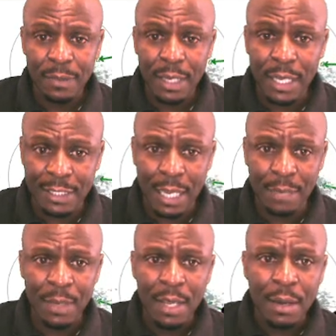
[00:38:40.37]

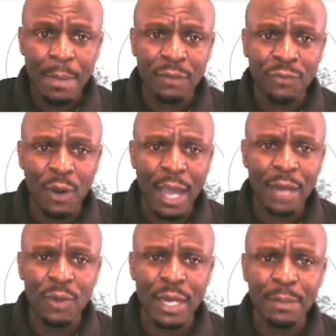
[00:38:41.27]
escape. But for
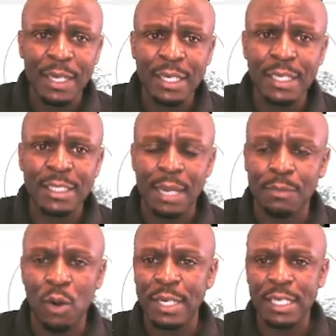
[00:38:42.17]
R1, the particle is
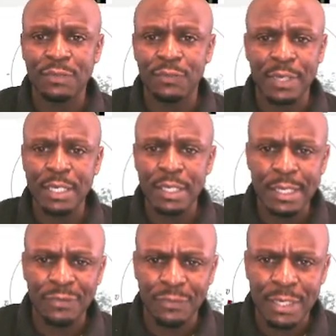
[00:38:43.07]
unbound, It's free,
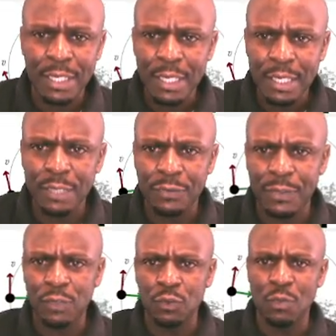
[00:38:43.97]
is free, is
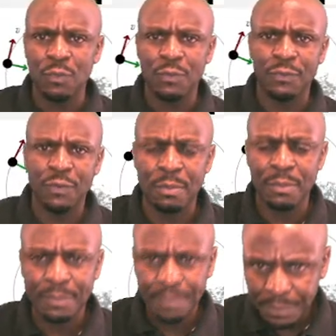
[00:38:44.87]
free to move
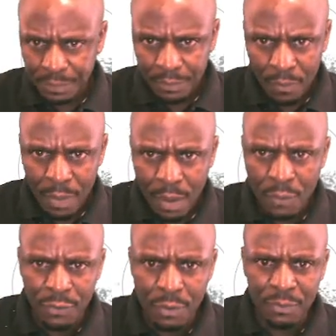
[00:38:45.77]
from
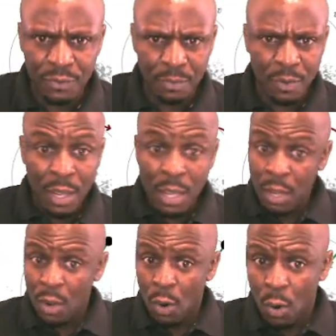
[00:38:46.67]
from from
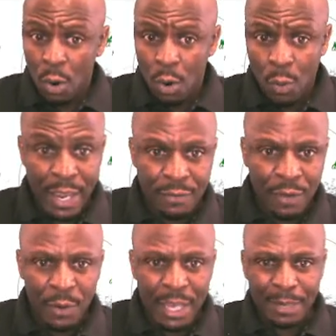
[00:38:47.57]
wherever
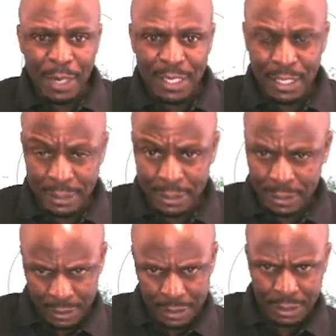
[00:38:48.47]
where the particle
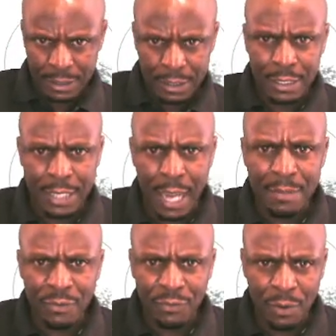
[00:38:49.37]
is, is, is
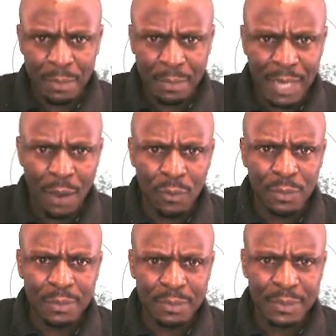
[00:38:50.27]
coming from. Now,
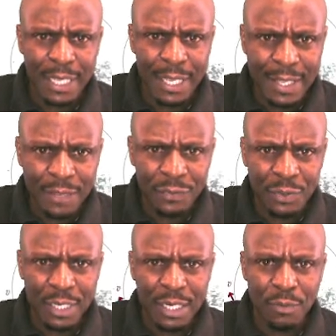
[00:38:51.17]
the
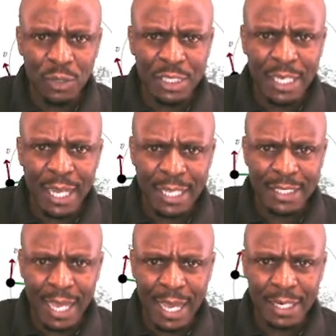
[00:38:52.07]
E3, the motion has
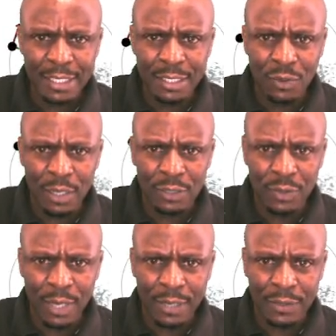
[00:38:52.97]
R is equal to
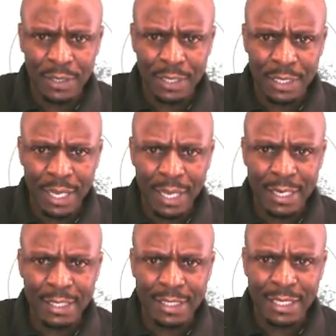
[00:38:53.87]
R3 and
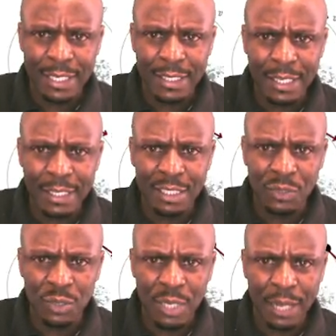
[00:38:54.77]
it's a, a
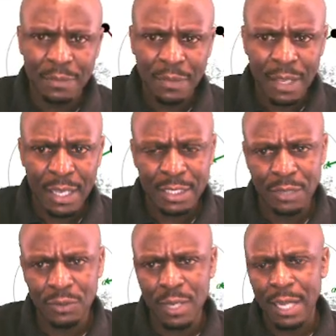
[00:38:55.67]
circular, a
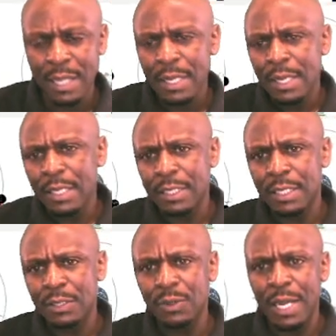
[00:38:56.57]
circular, a
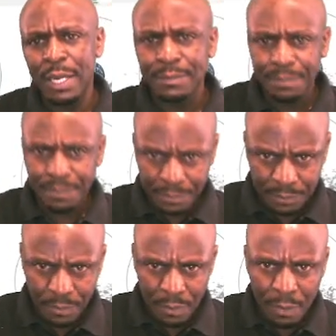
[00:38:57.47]
circular
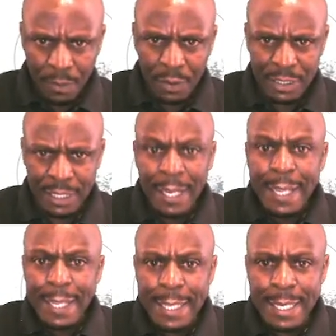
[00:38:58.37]
Okay,
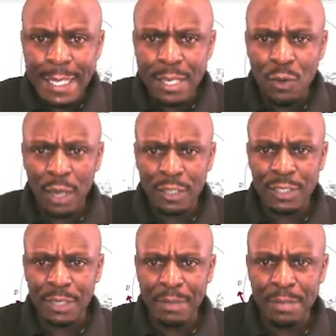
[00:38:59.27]
E equals
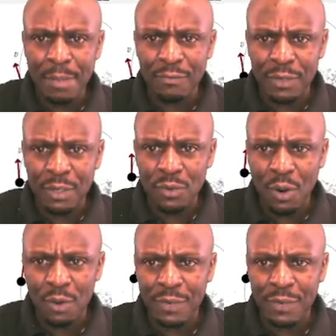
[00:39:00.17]
the minimum value of the